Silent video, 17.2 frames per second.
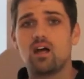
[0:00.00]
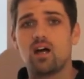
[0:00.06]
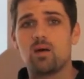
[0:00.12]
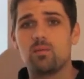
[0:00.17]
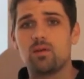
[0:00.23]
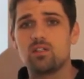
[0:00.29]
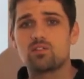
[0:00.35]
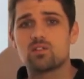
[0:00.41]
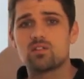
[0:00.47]

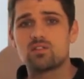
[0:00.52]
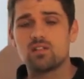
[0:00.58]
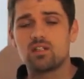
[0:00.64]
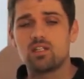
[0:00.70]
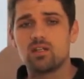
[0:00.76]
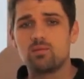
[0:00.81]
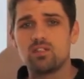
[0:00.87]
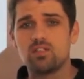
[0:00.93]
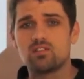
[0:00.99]
I'm interested,
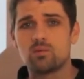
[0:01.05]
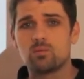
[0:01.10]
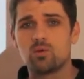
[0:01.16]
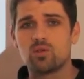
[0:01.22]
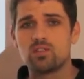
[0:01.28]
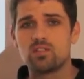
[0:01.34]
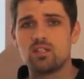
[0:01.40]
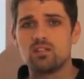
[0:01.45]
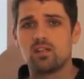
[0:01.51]
give me some
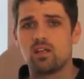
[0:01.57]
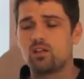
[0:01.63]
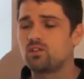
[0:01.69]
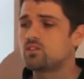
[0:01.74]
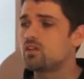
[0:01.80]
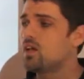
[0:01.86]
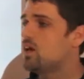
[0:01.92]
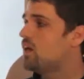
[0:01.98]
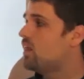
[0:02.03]
more
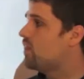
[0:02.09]
details,